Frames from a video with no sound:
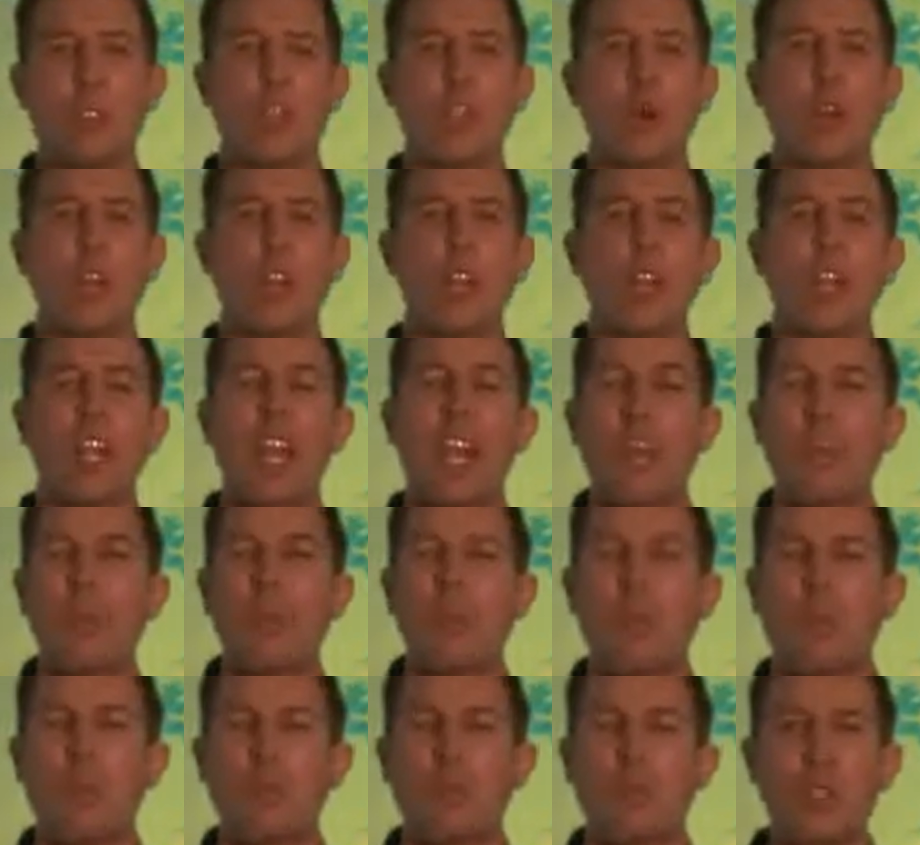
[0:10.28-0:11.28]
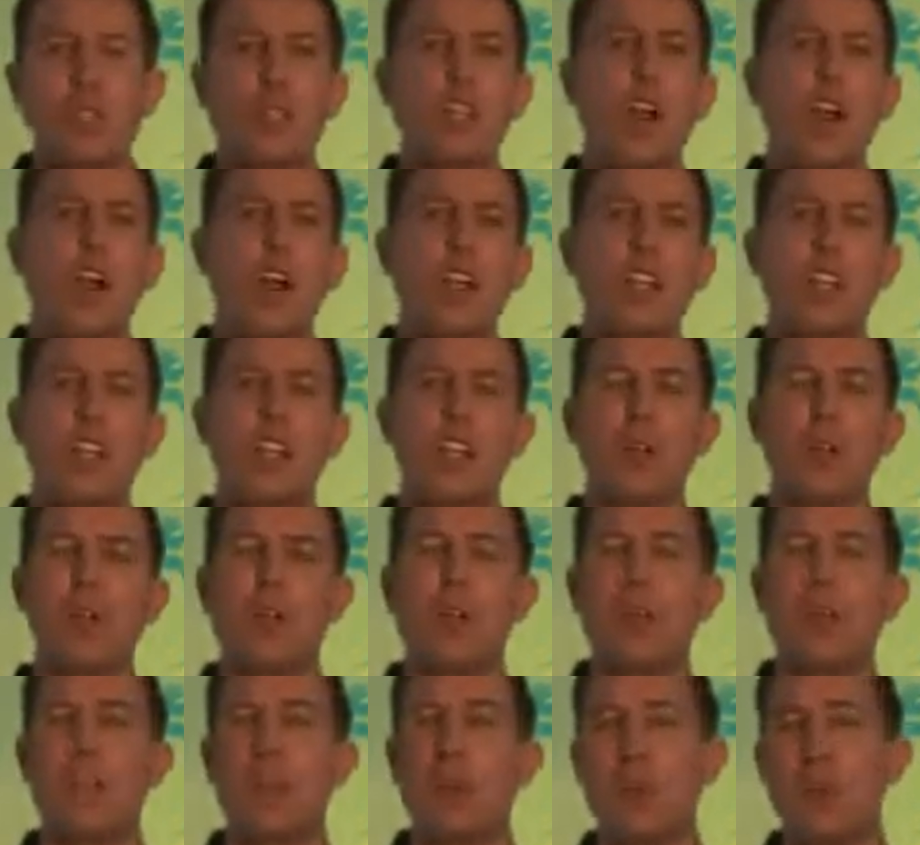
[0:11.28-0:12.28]
this product came from, to talk a little
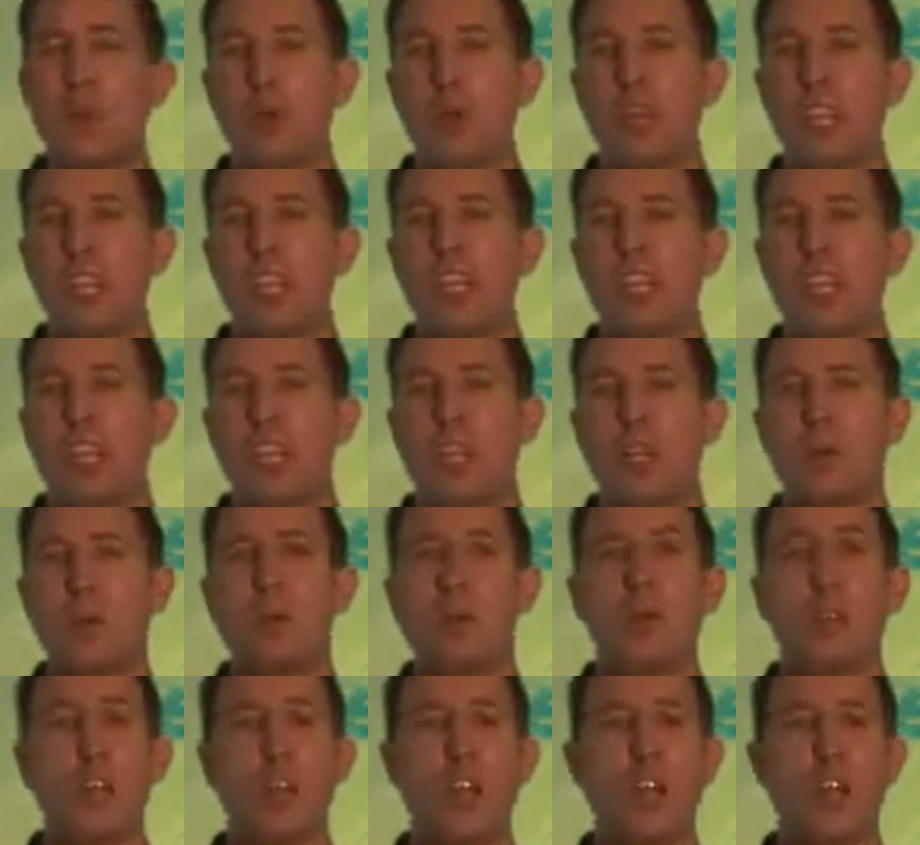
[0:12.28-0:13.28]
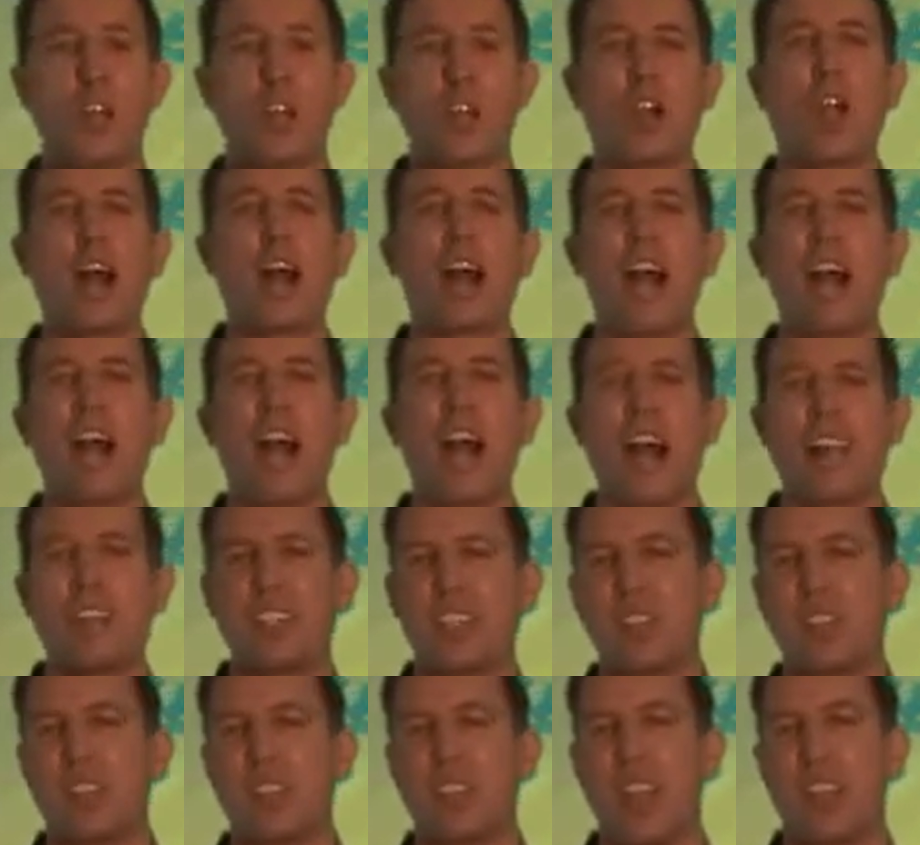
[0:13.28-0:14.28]
bit in more detail about the Archaea
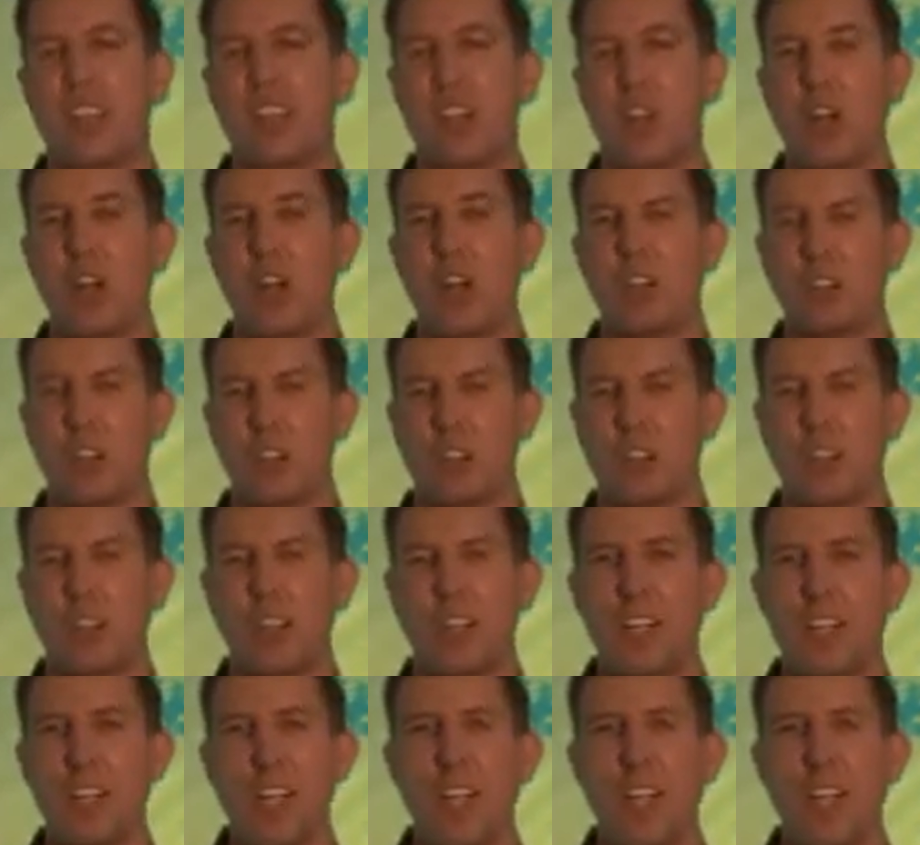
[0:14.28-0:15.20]
Active technology.